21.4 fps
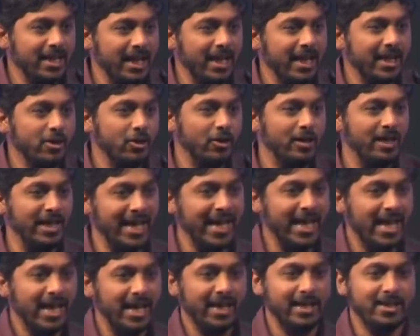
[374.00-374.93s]
guy called
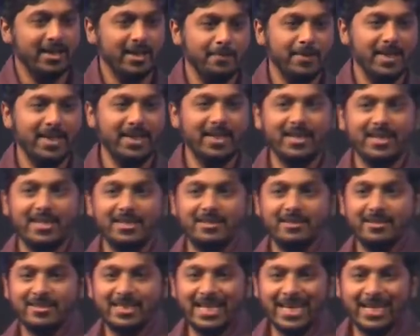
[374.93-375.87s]
AI coming in
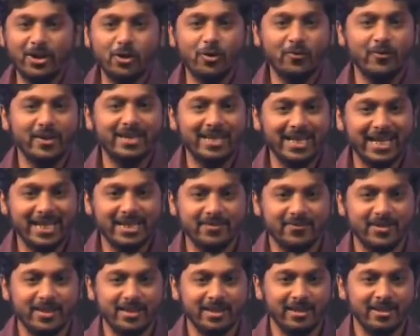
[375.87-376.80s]
and taking over
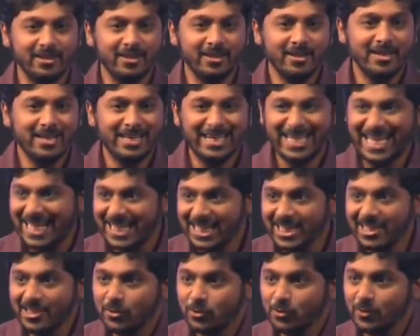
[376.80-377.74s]
creativity. Can
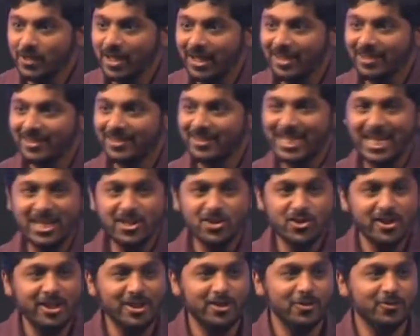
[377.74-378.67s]
he do that? Can
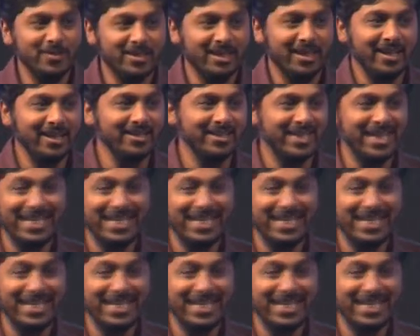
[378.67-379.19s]
she do that?